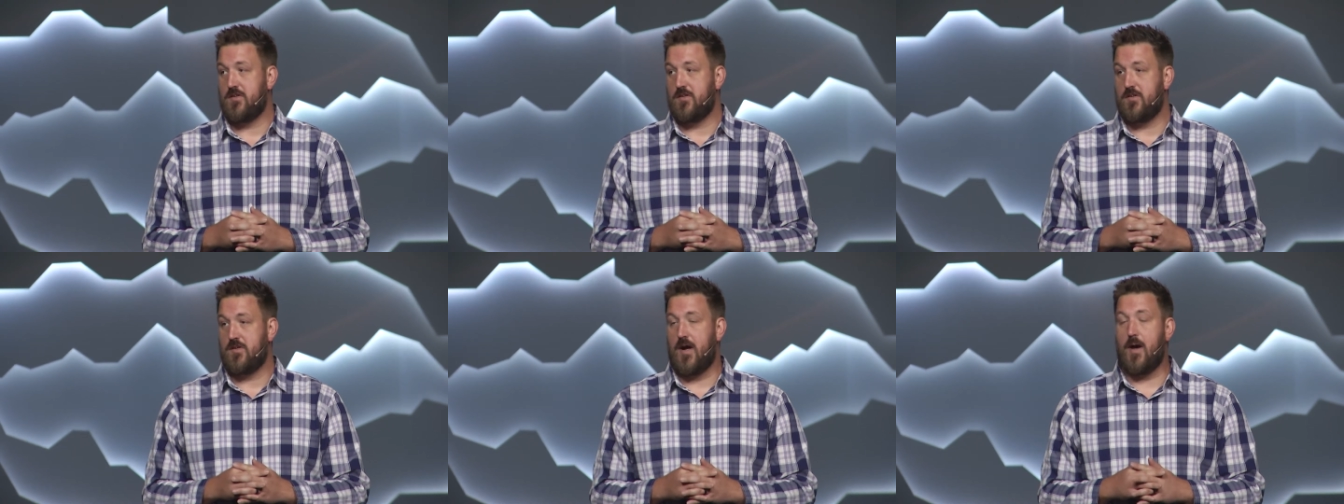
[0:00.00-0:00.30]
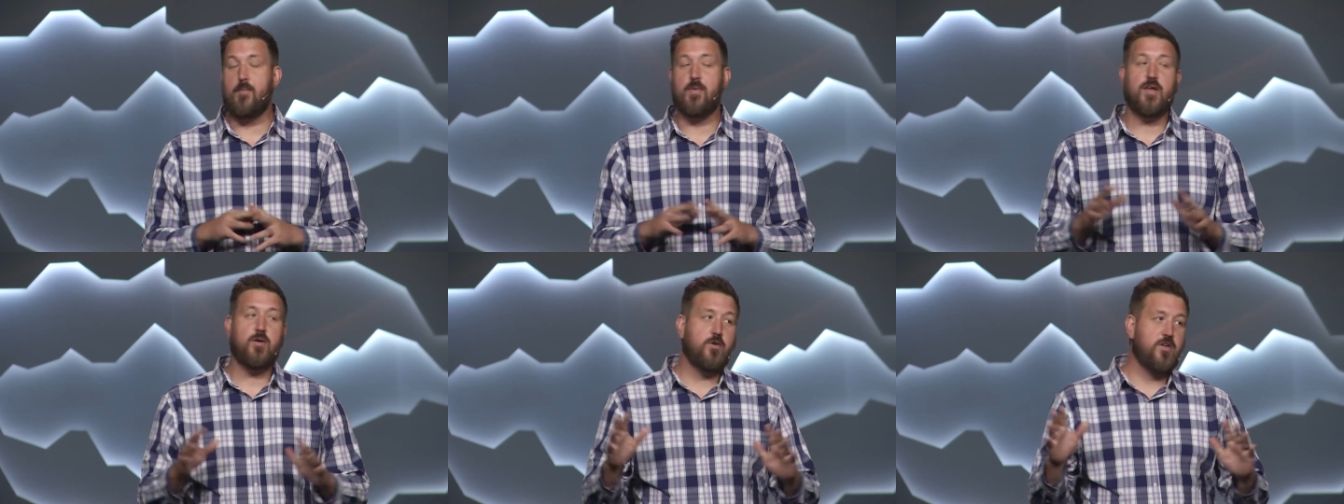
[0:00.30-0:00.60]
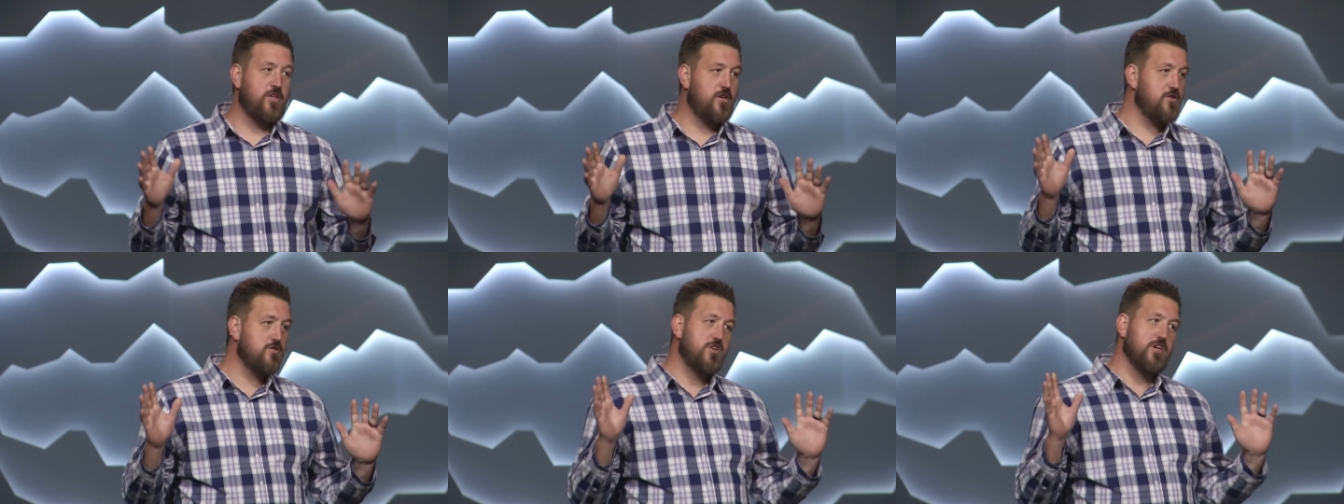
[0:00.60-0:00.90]
I mean,
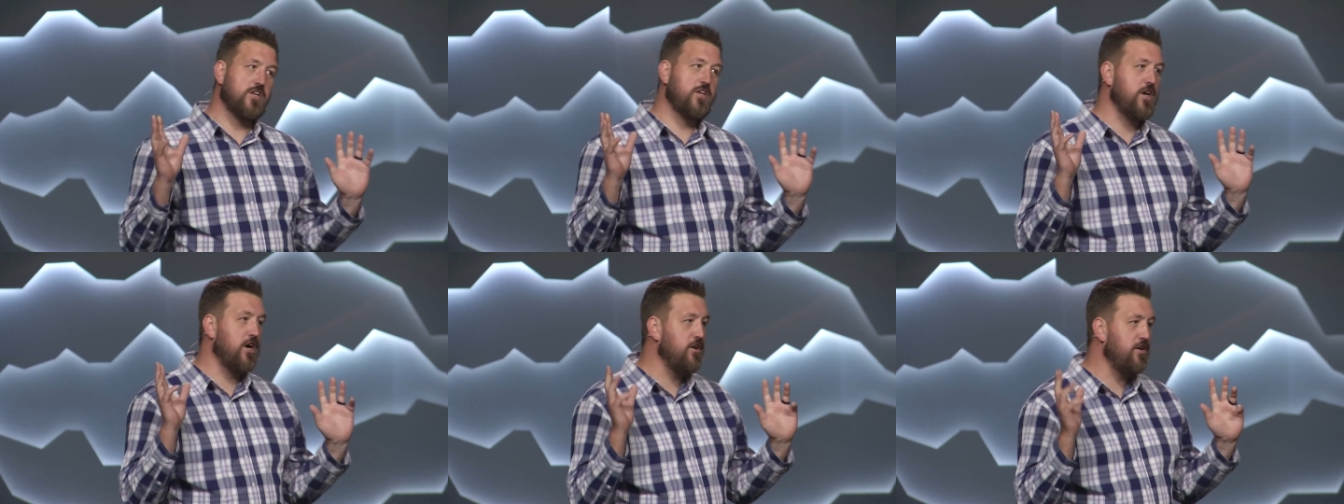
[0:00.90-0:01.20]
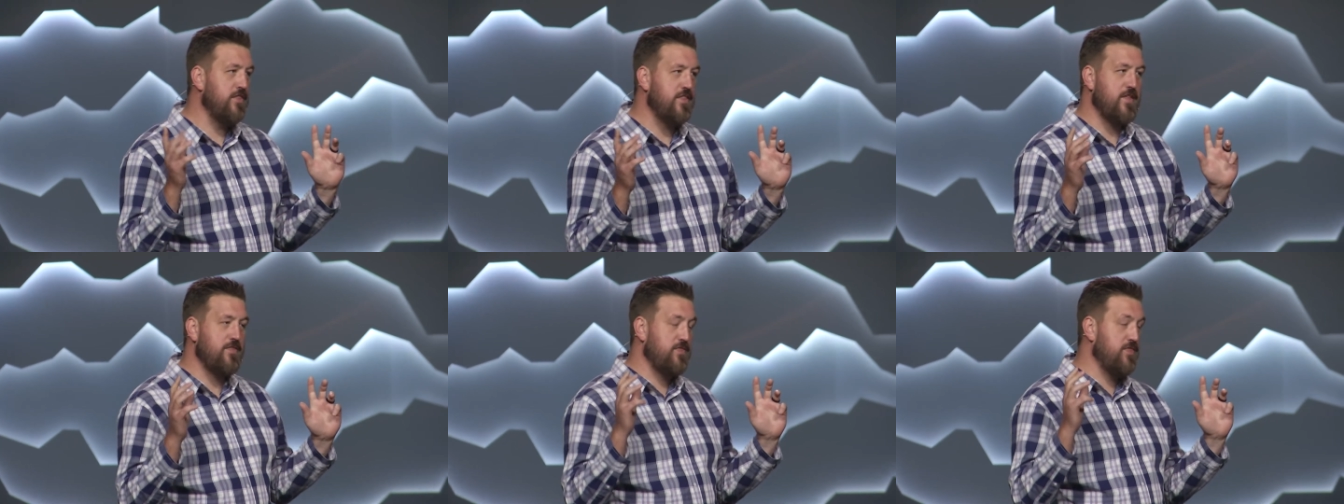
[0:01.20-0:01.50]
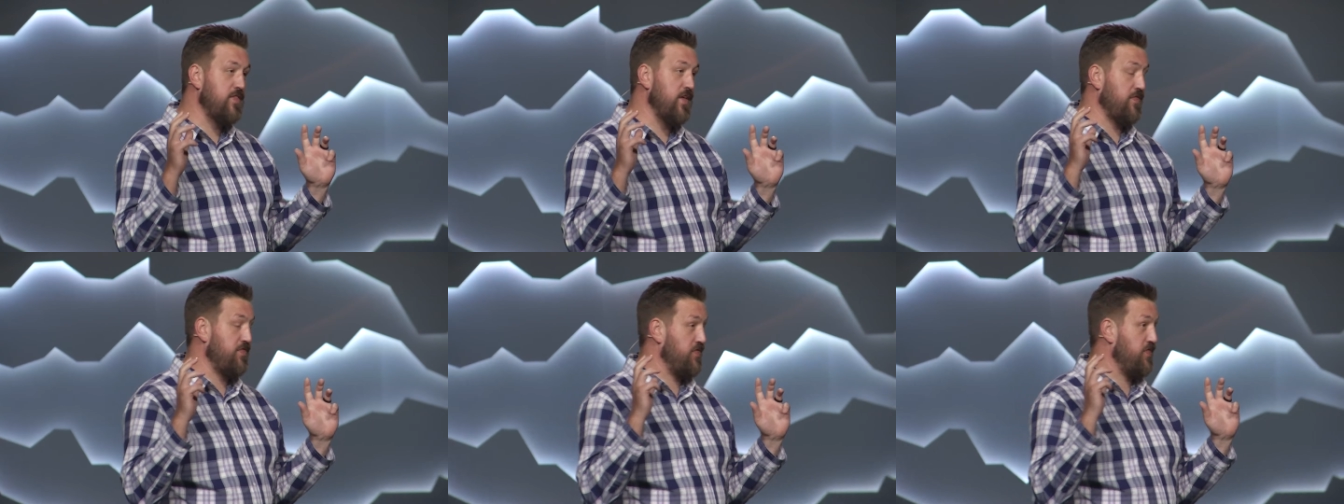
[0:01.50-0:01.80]
you could go to the,
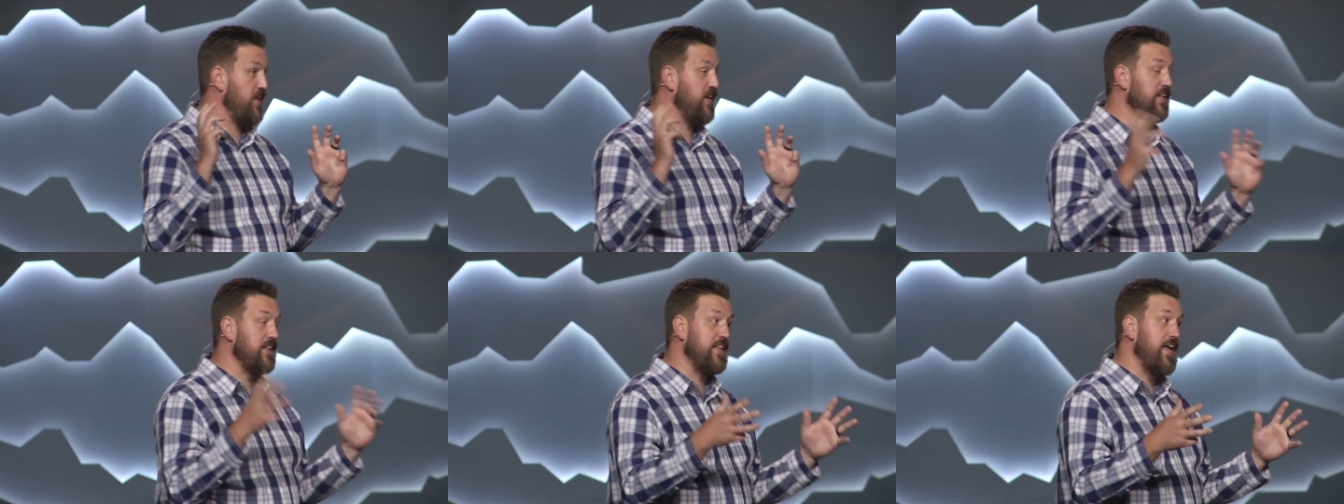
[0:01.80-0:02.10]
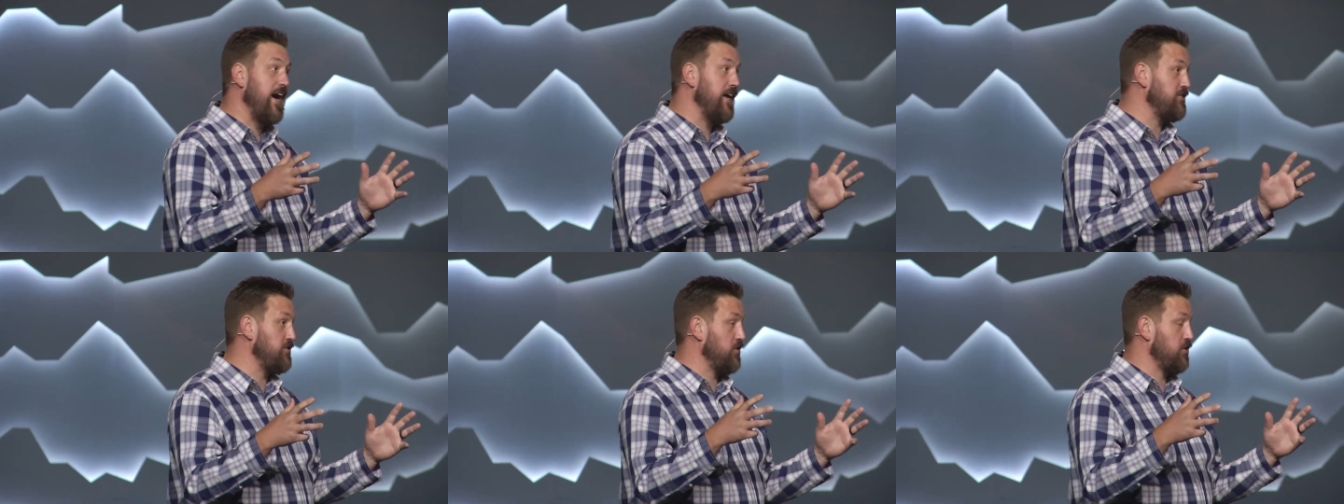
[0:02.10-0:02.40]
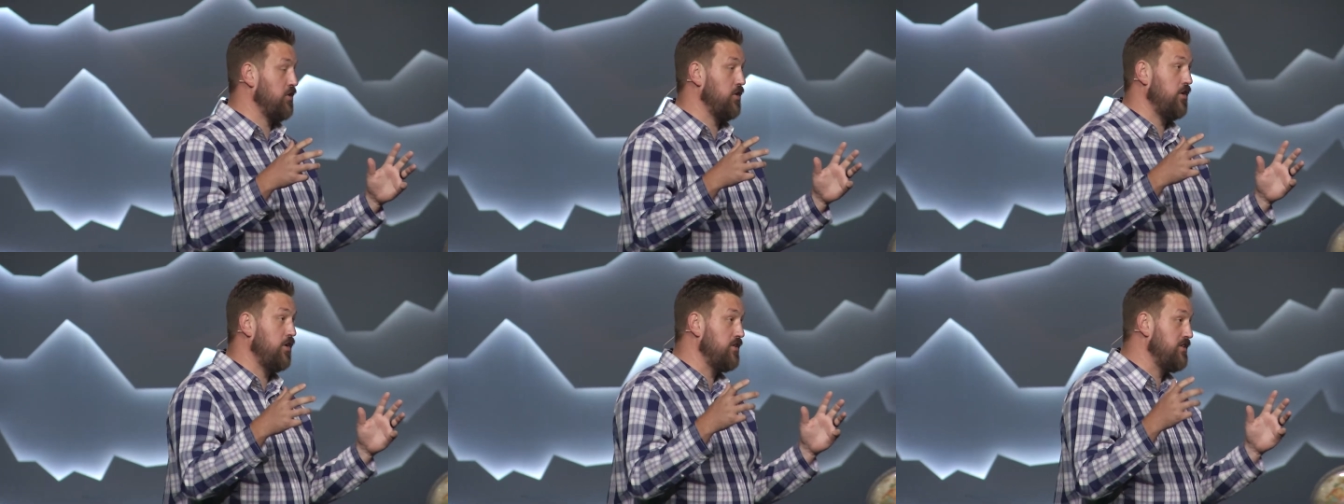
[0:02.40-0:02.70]
the
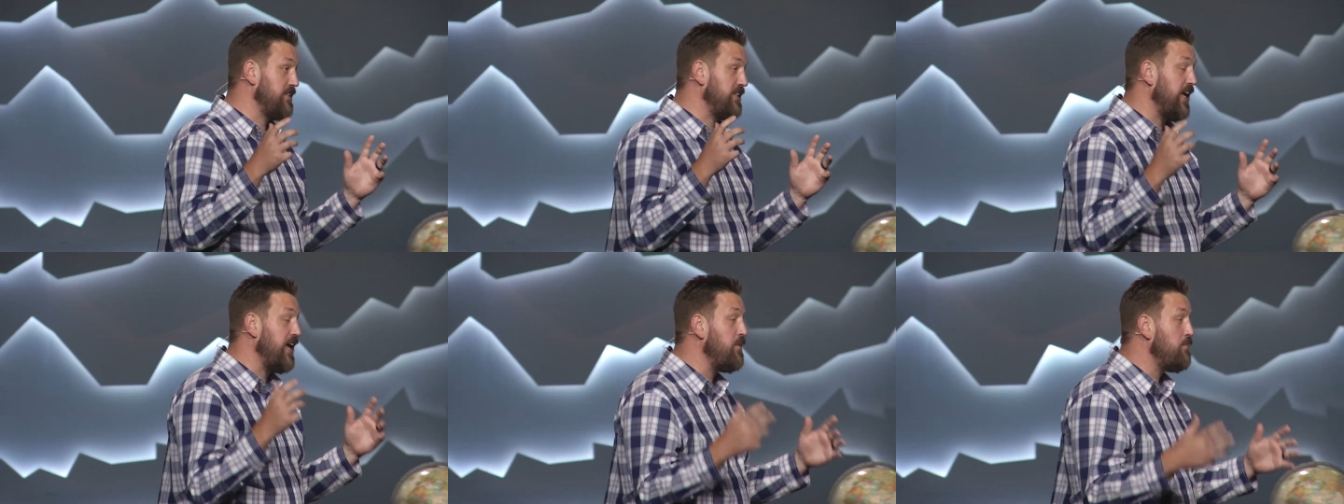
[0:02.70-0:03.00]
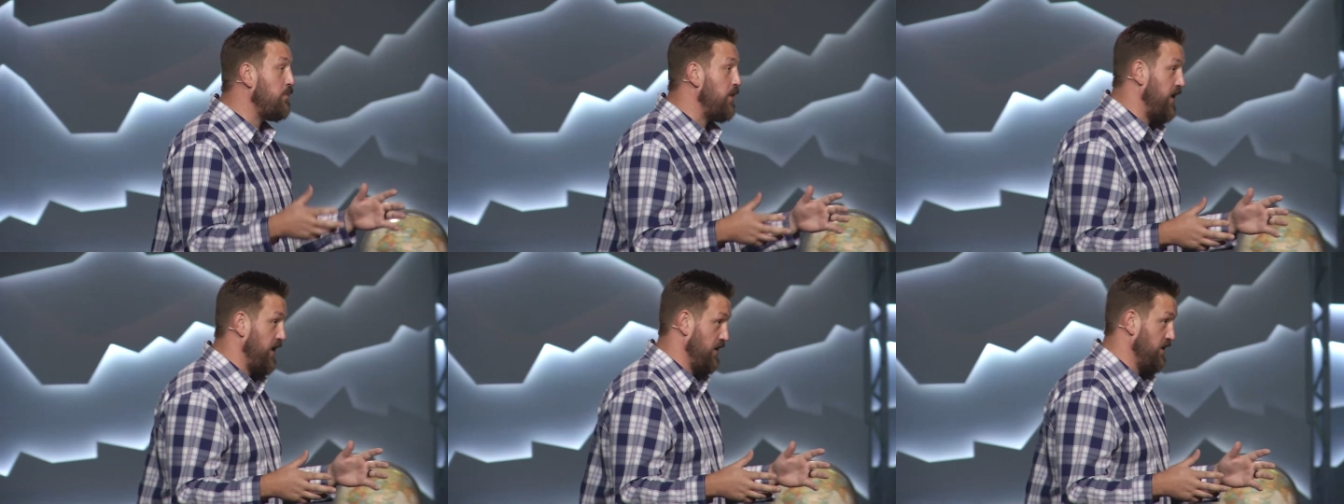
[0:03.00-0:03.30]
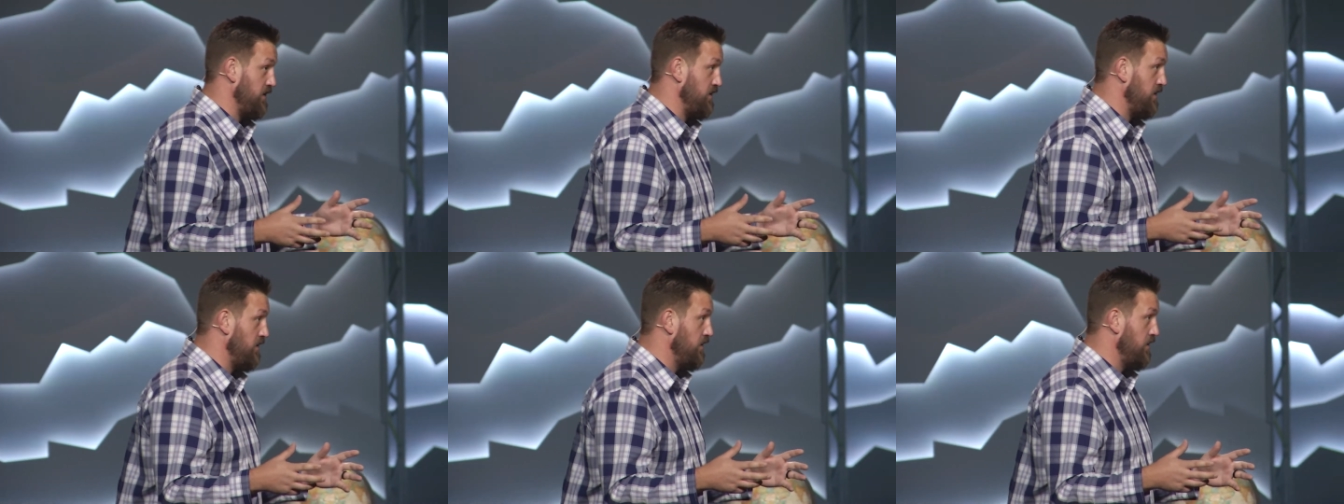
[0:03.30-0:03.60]
theological deep end